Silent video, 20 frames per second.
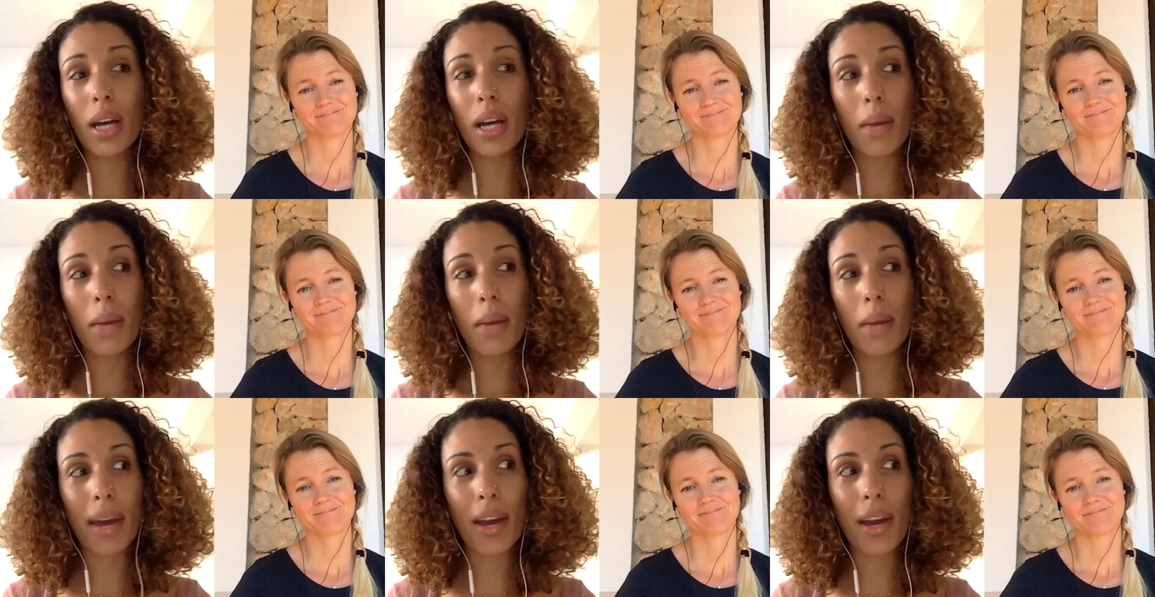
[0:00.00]

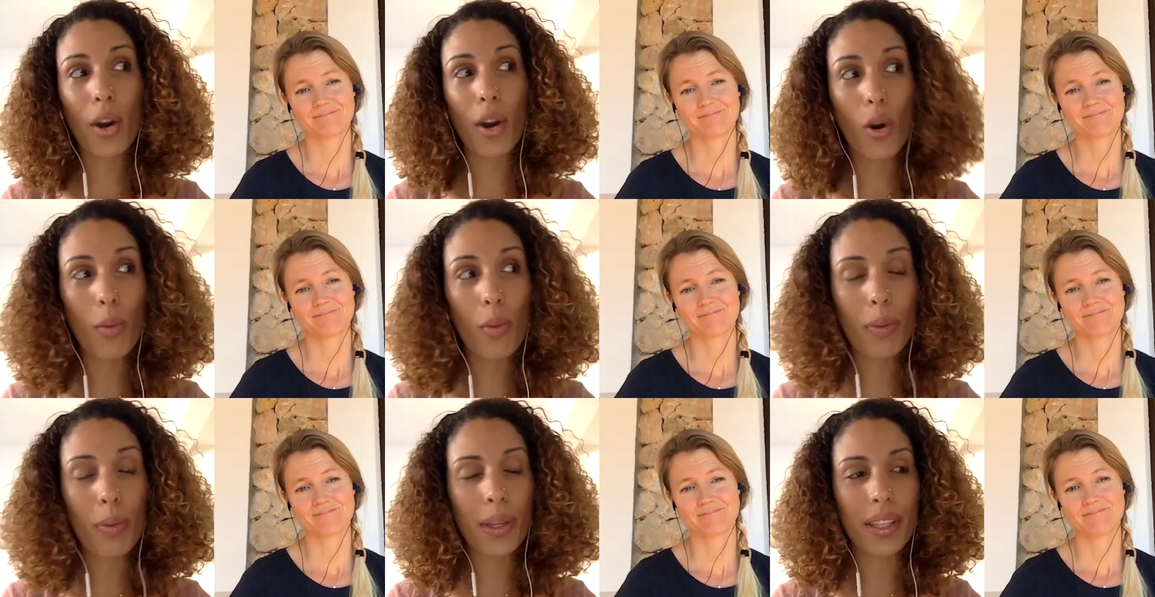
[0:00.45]
Speaker 1: My hope
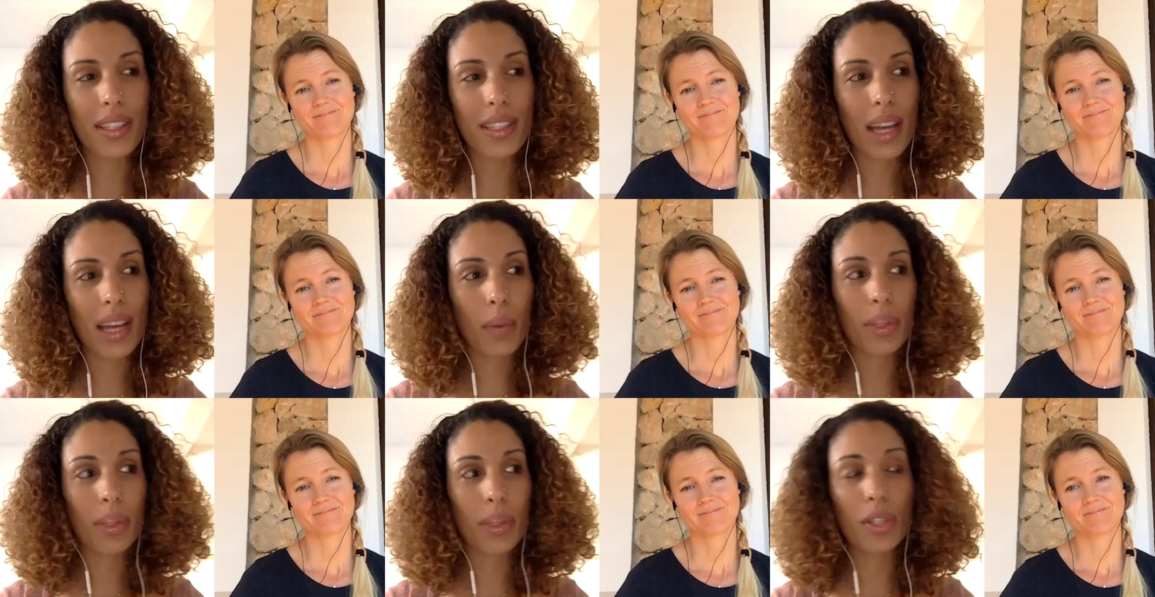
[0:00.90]
is that
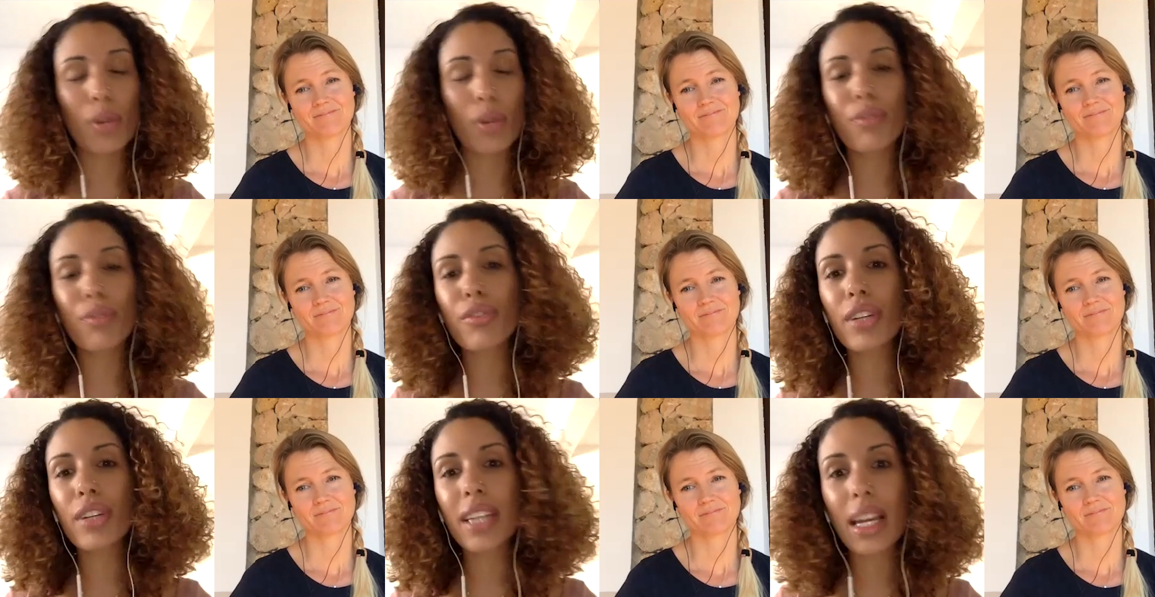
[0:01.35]
we don't
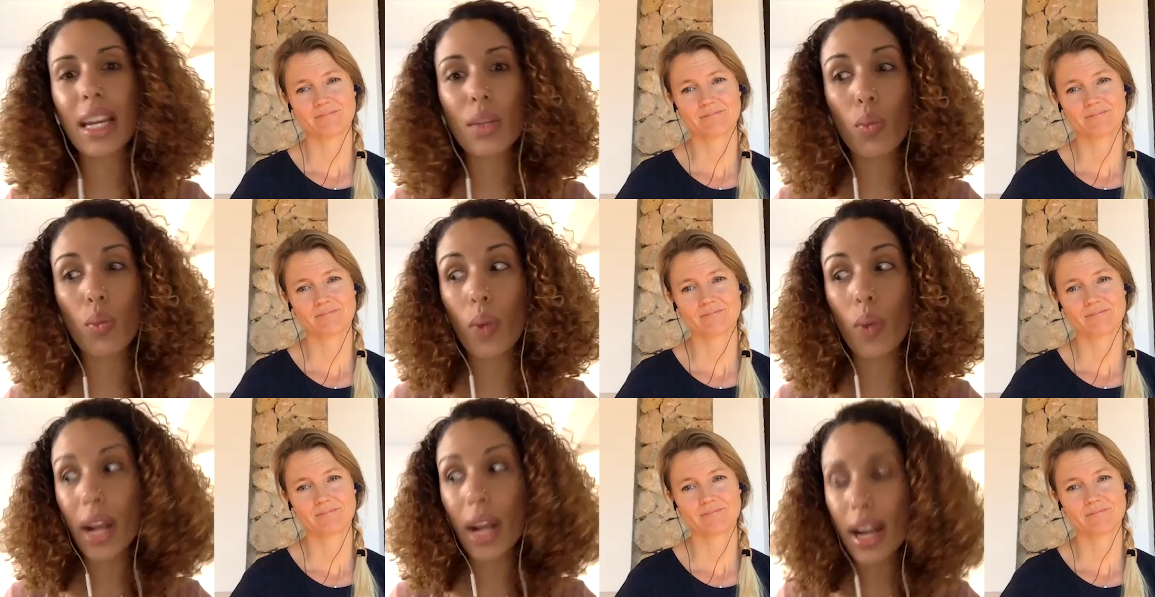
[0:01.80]
forget
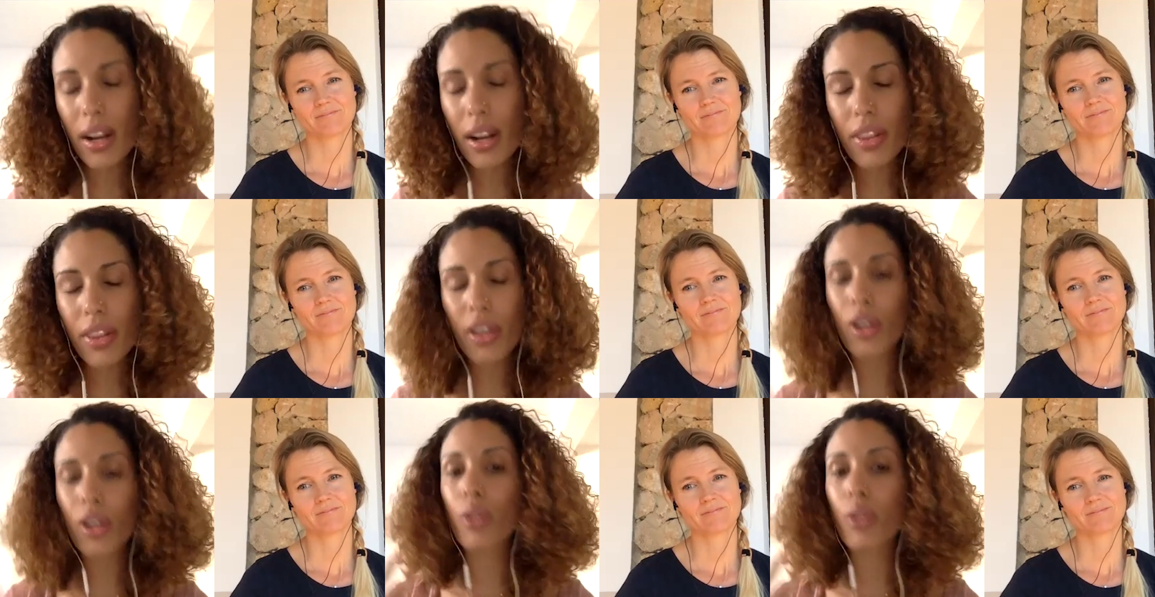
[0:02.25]
where the
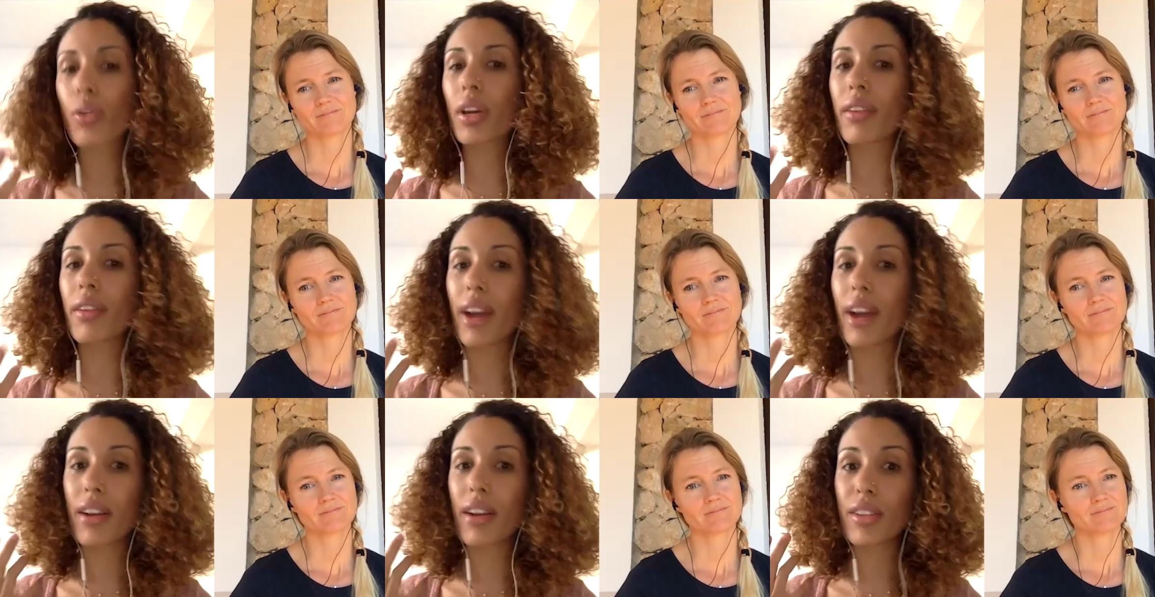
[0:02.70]

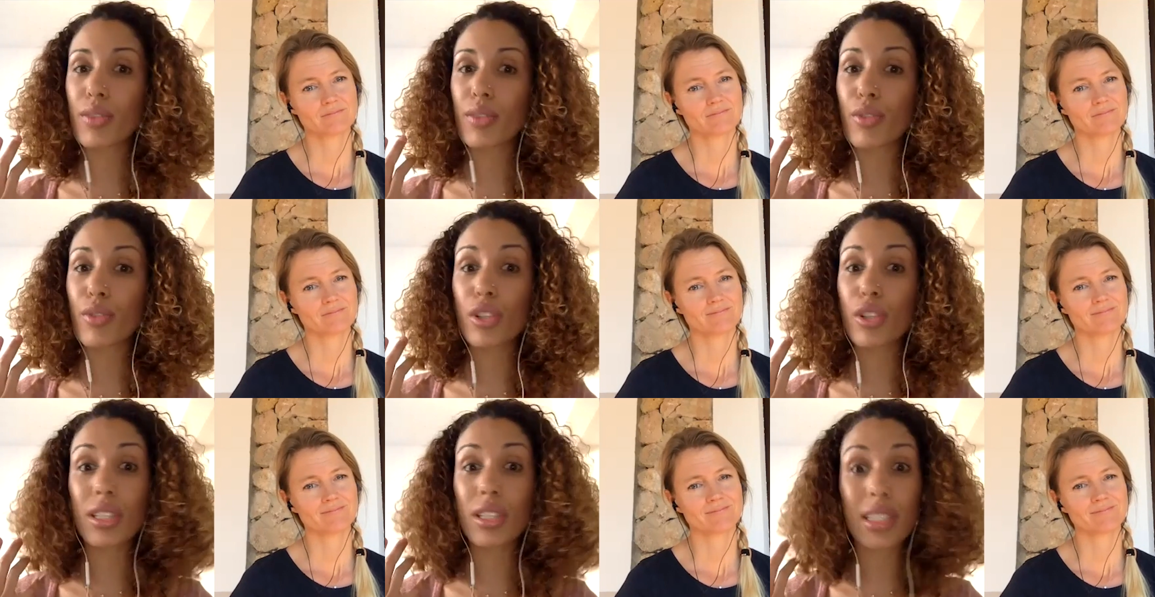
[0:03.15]
coronavirus
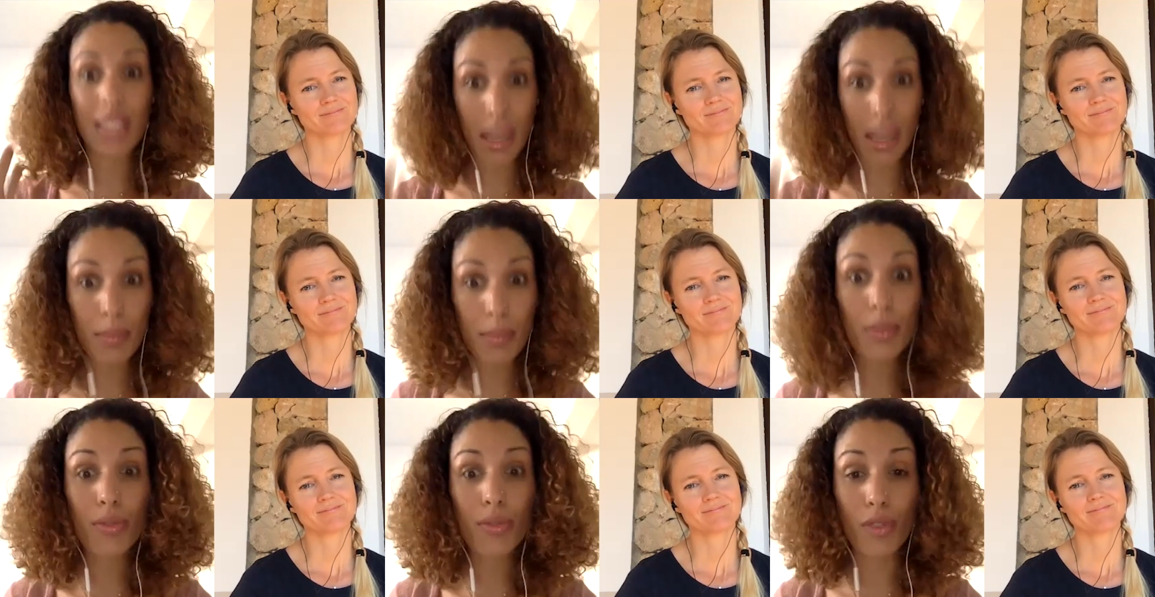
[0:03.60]
first stemmed
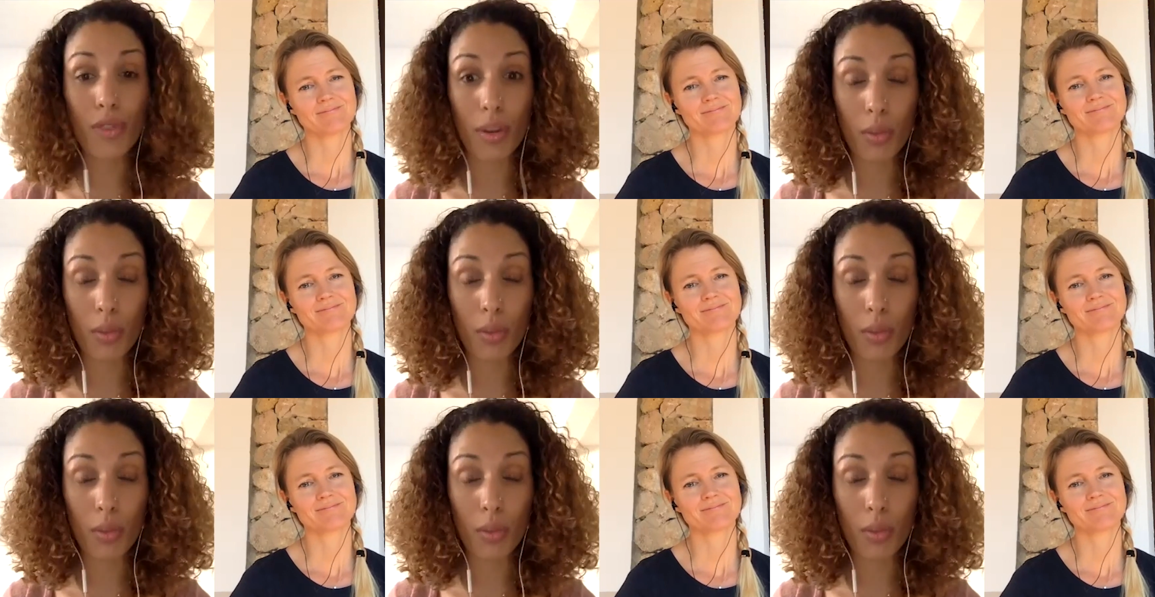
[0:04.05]
from,